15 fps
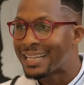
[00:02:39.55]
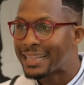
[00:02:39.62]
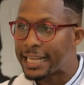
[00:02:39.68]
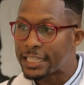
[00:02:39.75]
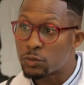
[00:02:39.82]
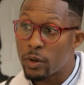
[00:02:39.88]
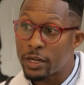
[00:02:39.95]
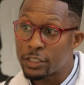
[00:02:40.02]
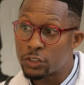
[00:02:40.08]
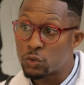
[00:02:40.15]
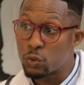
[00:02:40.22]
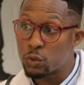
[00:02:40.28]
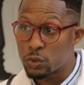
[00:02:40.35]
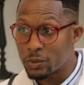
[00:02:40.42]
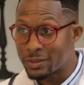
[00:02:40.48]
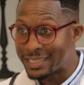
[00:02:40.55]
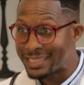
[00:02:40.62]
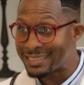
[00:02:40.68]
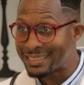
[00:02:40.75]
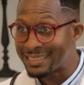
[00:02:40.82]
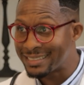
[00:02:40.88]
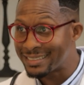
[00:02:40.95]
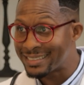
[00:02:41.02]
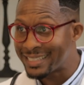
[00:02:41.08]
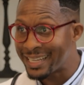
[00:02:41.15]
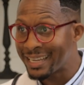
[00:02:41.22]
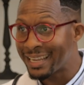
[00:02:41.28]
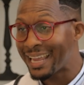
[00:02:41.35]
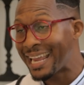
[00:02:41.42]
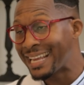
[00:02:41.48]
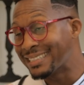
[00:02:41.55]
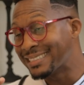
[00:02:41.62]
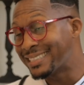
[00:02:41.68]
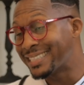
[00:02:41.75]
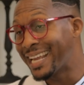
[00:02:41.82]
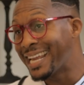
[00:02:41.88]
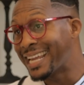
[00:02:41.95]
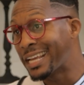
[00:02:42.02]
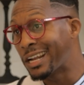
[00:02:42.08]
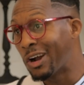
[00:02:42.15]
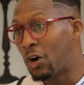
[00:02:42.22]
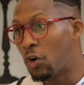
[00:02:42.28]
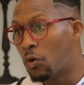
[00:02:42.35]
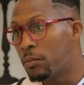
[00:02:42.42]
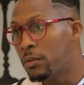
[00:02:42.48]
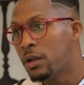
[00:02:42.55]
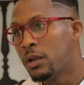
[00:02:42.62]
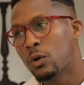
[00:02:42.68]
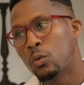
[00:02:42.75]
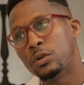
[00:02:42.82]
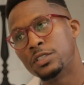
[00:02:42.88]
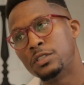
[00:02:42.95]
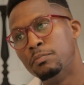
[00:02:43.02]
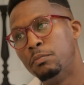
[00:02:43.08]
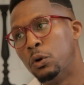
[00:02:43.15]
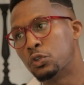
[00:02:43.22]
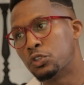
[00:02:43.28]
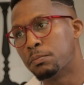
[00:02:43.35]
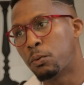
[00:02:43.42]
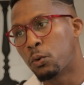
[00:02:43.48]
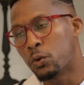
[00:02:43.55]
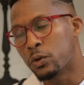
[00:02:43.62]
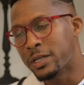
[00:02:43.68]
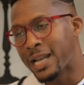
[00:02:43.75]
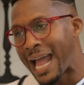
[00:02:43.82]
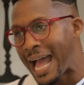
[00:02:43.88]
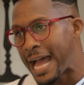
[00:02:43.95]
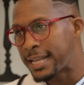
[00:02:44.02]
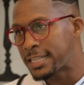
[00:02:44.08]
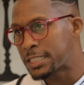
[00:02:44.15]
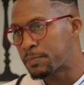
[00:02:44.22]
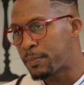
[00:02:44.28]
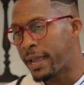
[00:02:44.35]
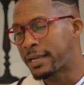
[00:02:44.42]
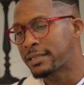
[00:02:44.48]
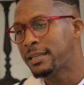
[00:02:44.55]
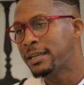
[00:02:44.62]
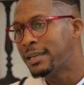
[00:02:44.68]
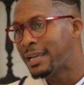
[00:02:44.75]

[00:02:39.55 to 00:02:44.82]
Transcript: That's why social distancing and staying at home was the most important aspect